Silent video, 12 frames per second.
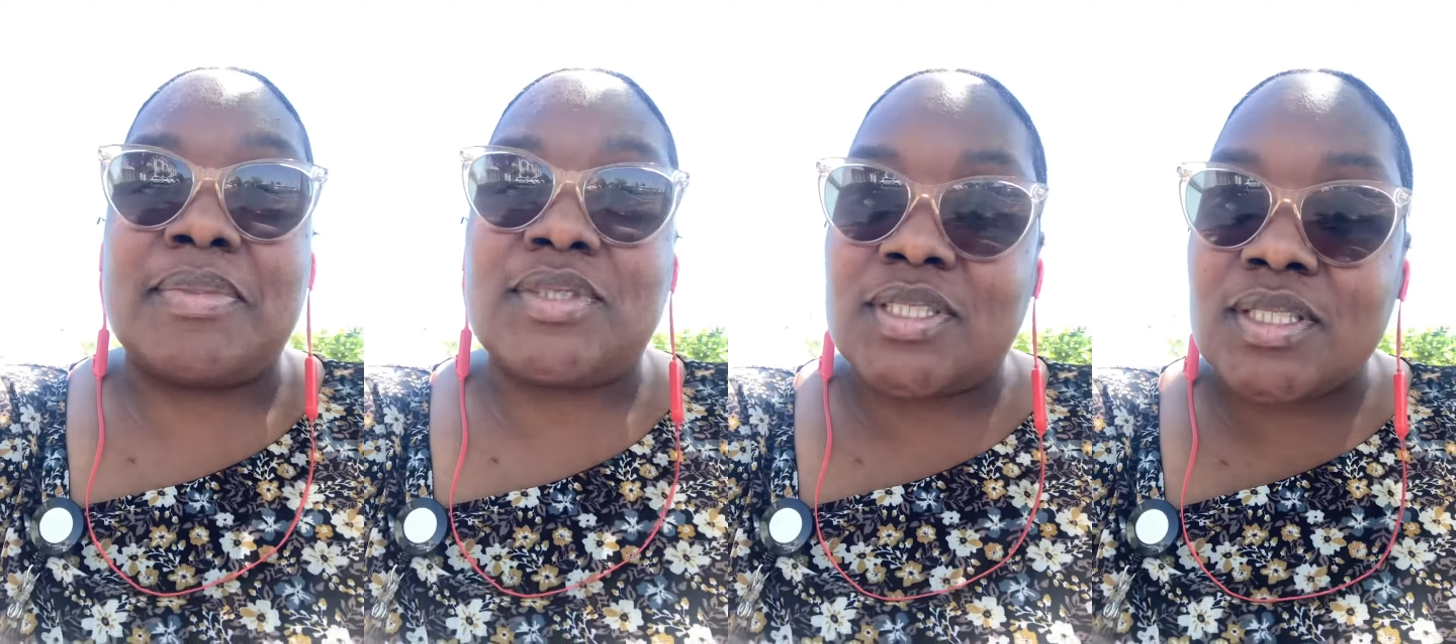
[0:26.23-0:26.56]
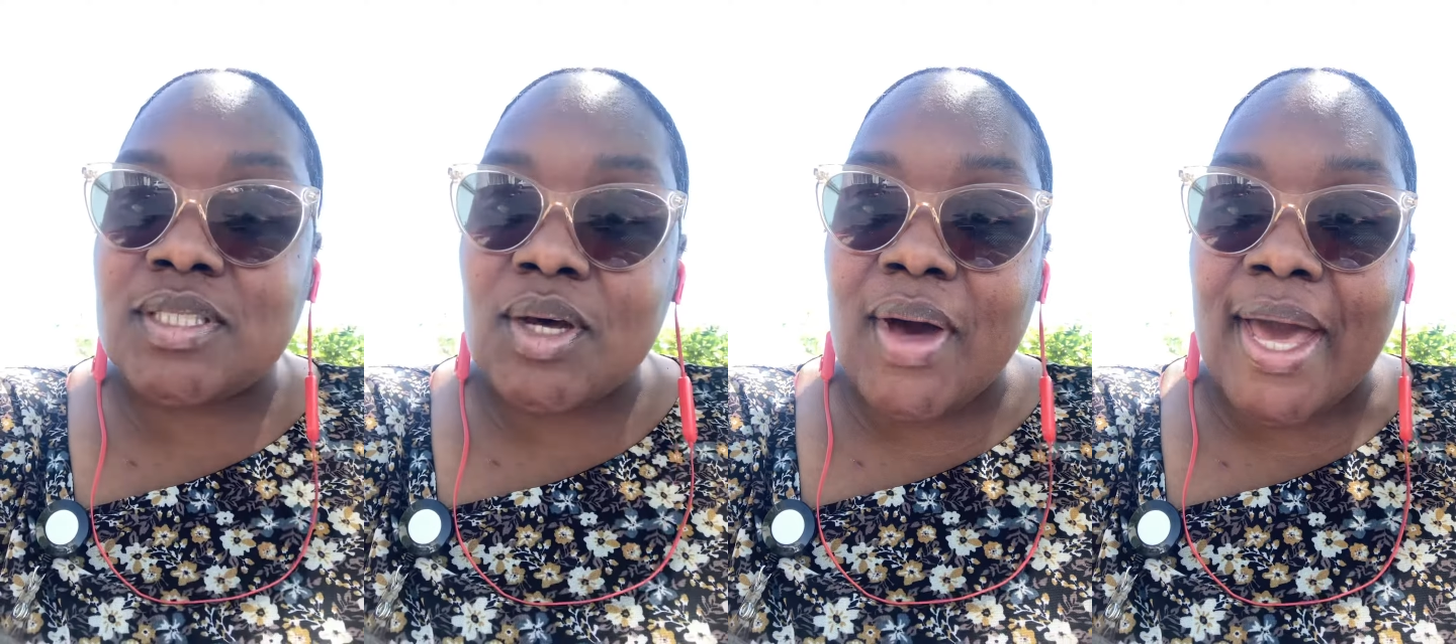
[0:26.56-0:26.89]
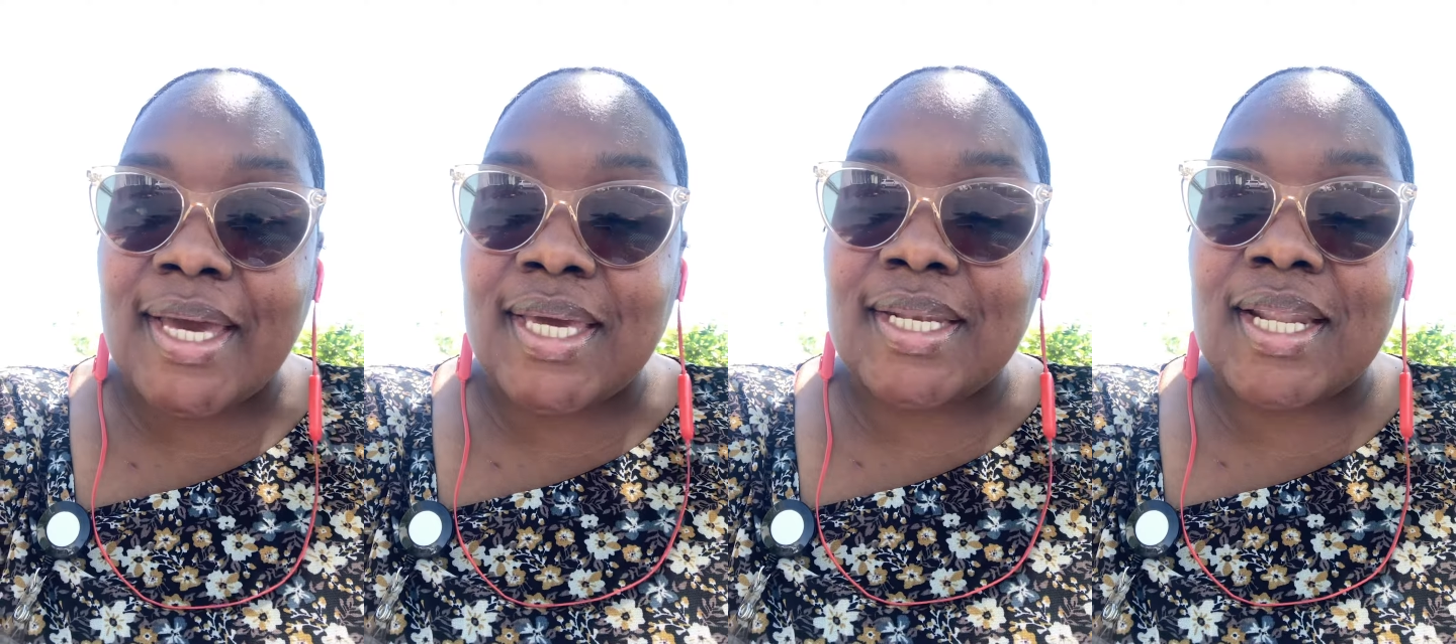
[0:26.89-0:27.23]
just so
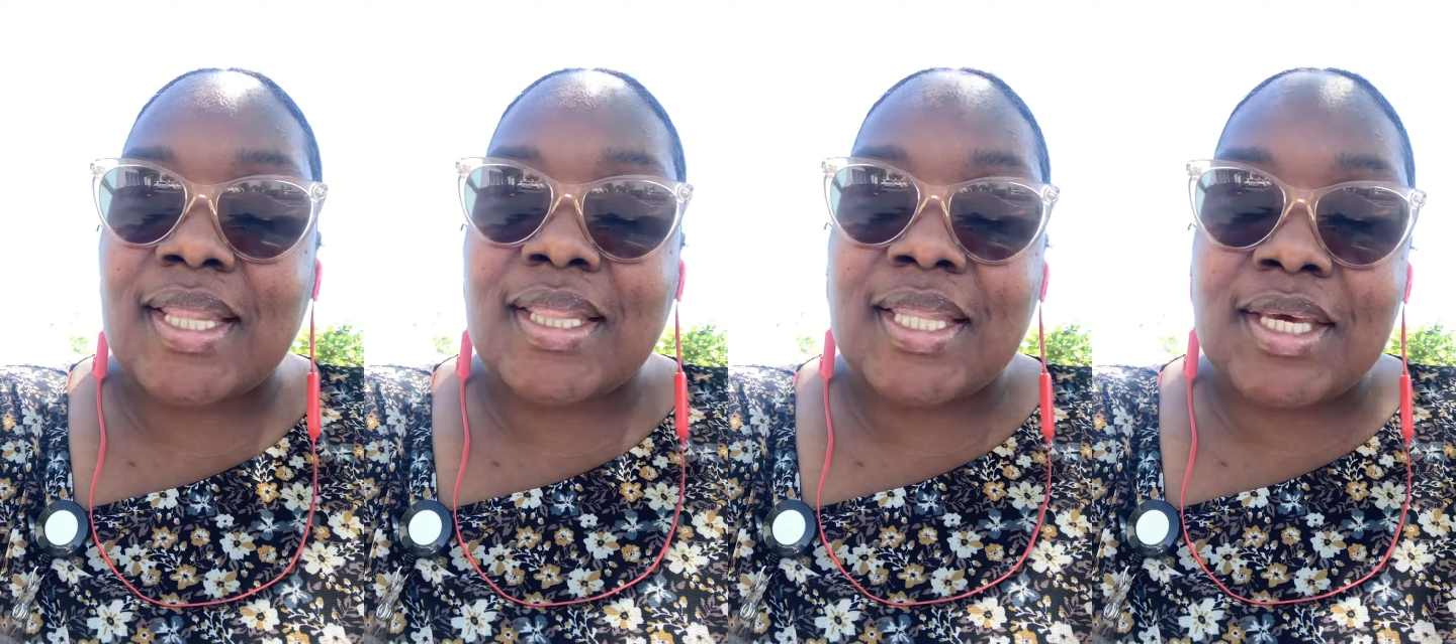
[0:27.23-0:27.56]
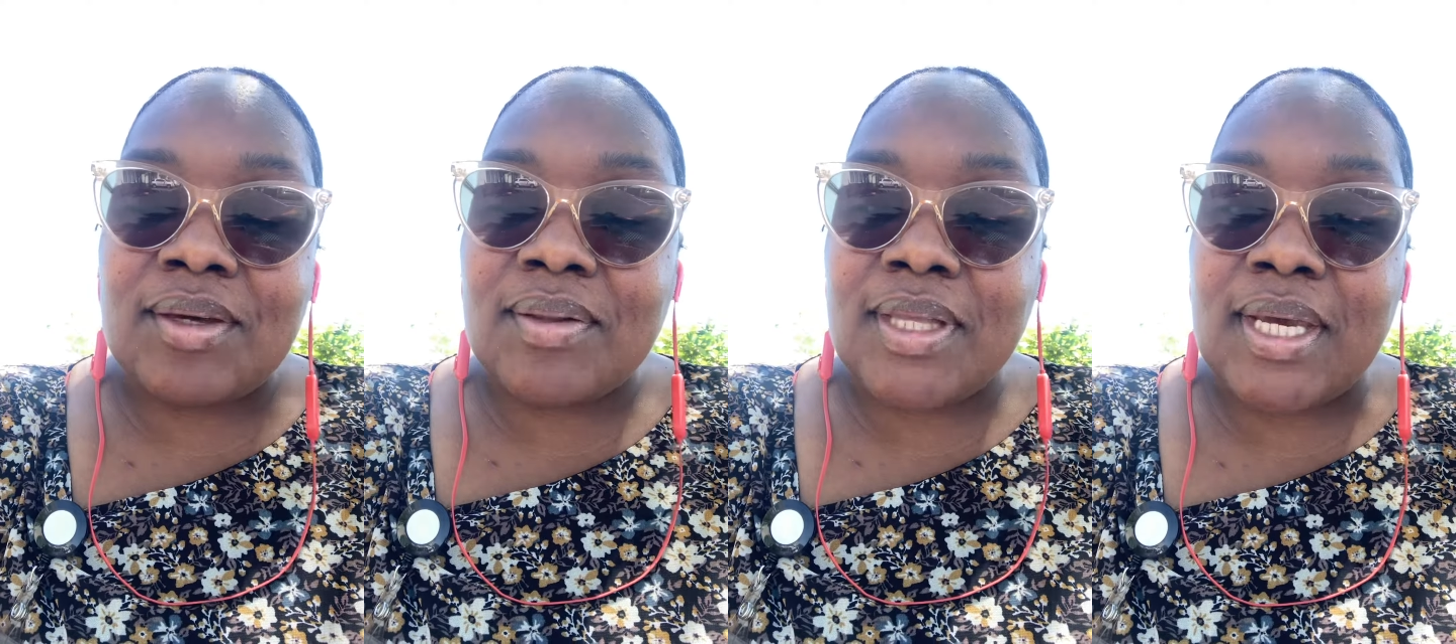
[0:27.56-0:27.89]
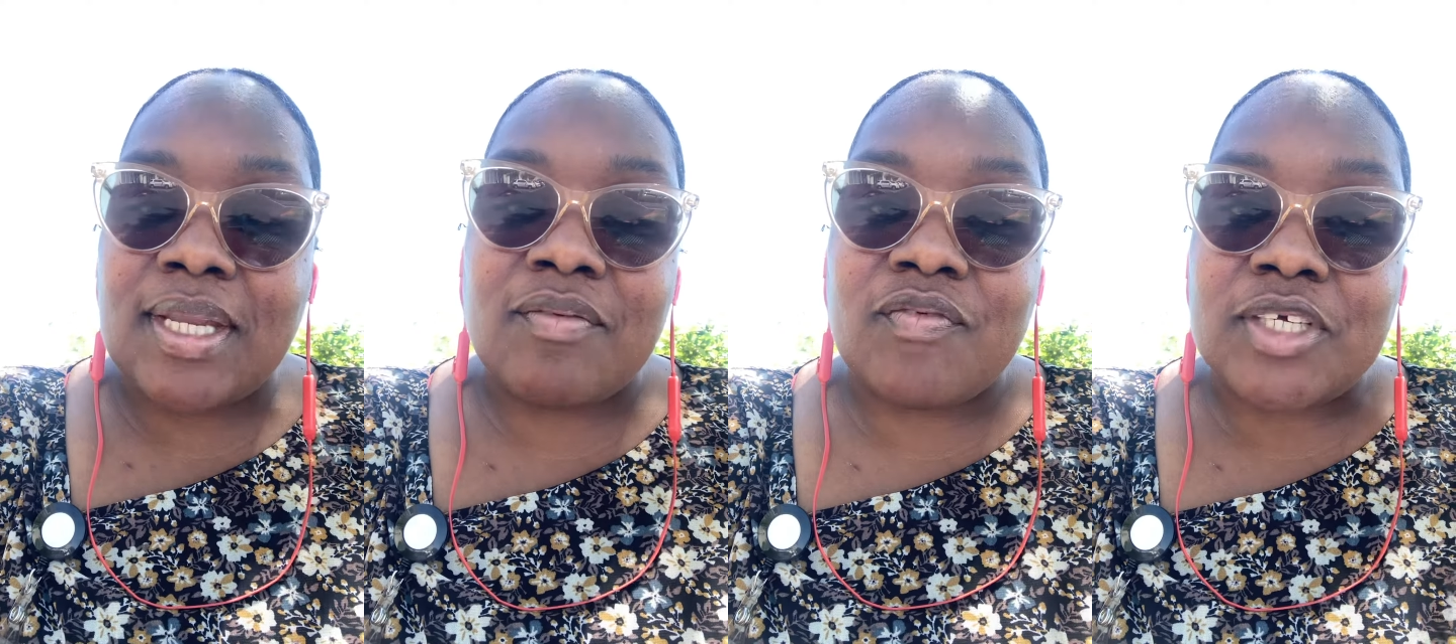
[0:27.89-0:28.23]
I can legally
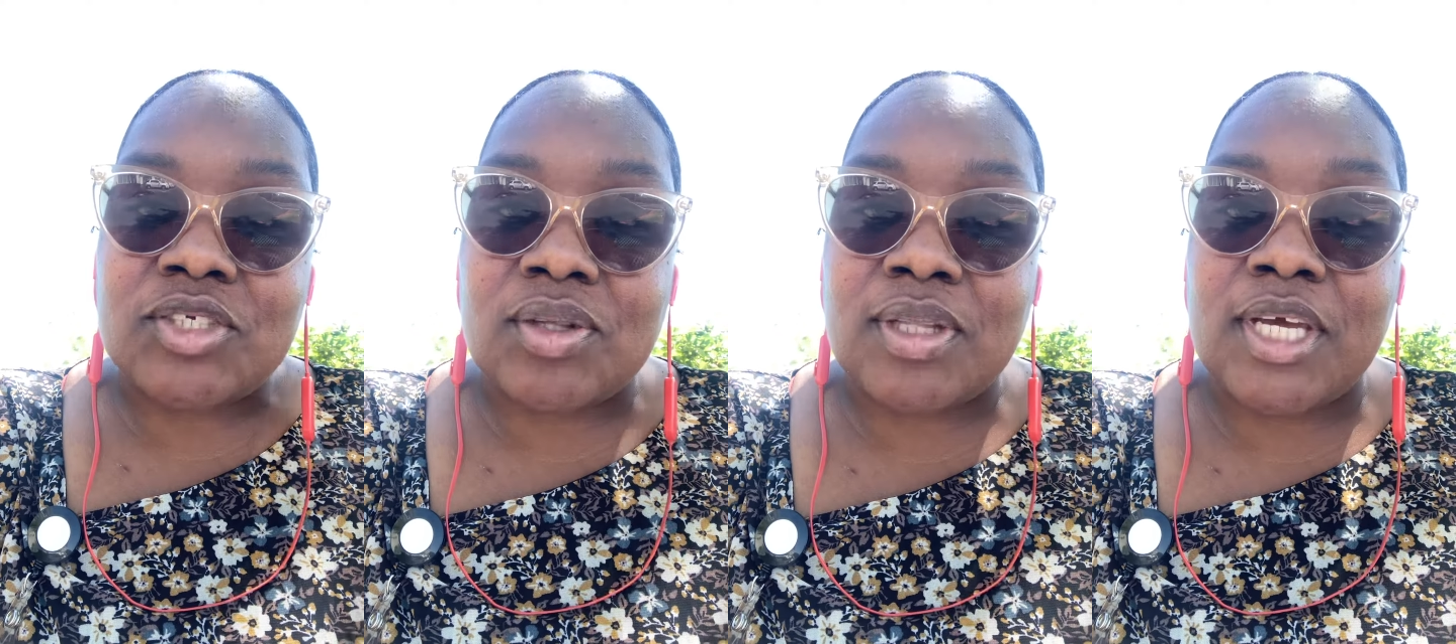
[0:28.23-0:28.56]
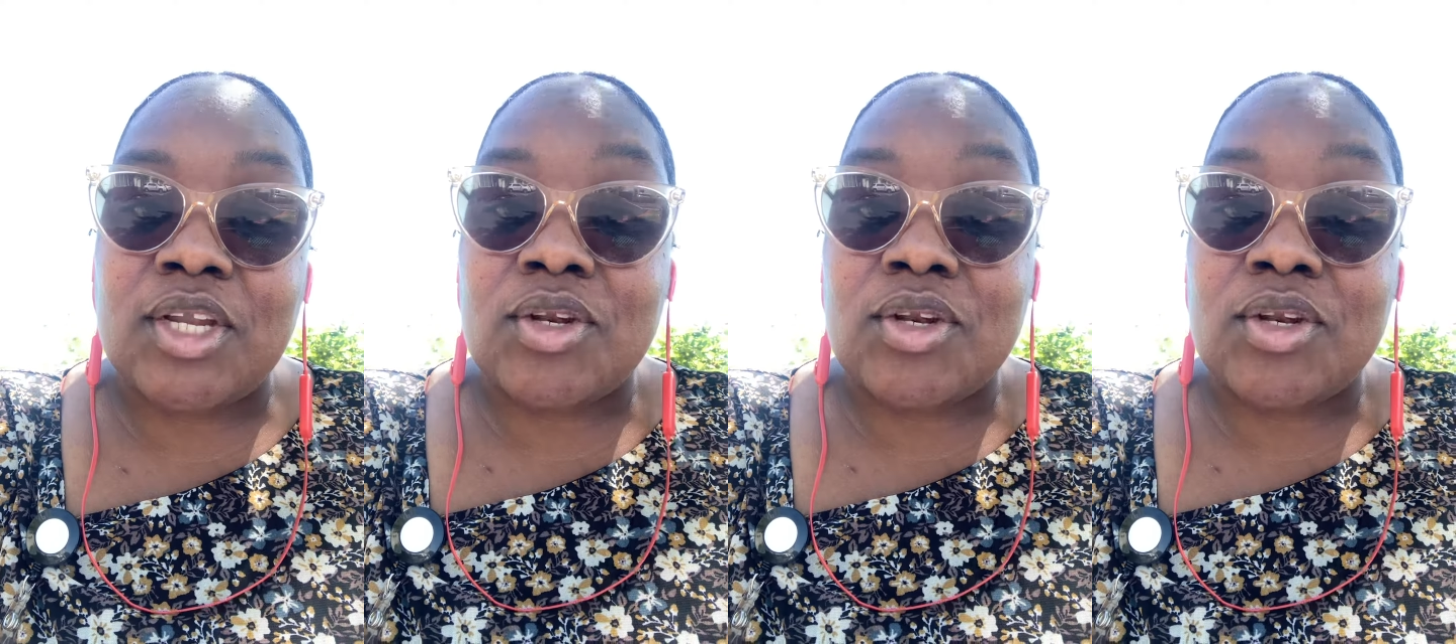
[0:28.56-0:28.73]
and officially